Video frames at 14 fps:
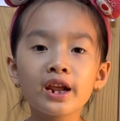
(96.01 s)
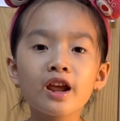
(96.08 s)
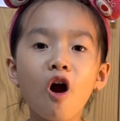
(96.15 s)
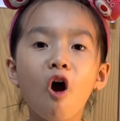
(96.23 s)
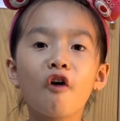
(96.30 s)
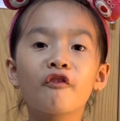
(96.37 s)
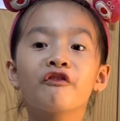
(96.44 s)

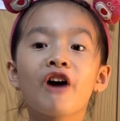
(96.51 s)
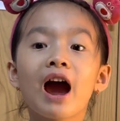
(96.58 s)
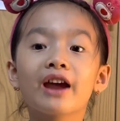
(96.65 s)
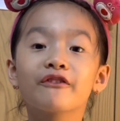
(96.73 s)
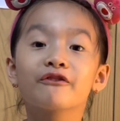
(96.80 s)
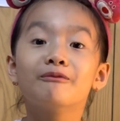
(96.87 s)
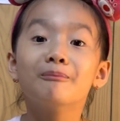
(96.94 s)
or
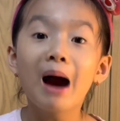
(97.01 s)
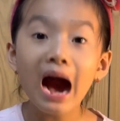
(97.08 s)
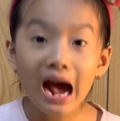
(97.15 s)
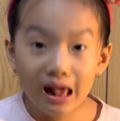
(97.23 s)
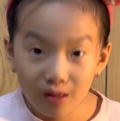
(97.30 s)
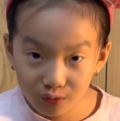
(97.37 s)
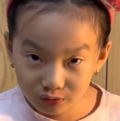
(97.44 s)
5
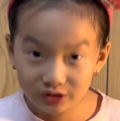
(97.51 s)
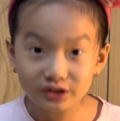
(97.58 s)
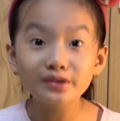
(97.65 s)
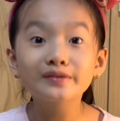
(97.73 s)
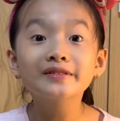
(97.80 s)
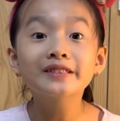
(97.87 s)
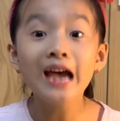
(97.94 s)
miles
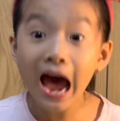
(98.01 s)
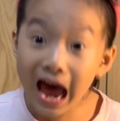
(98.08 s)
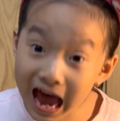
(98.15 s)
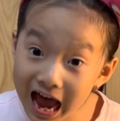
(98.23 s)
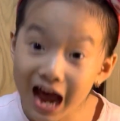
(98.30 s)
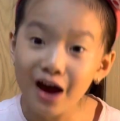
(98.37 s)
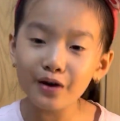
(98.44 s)
to
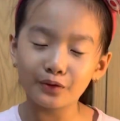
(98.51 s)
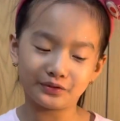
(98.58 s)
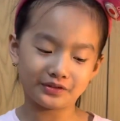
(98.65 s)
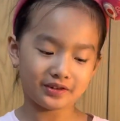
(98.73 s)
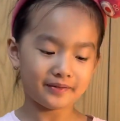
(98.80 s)
town.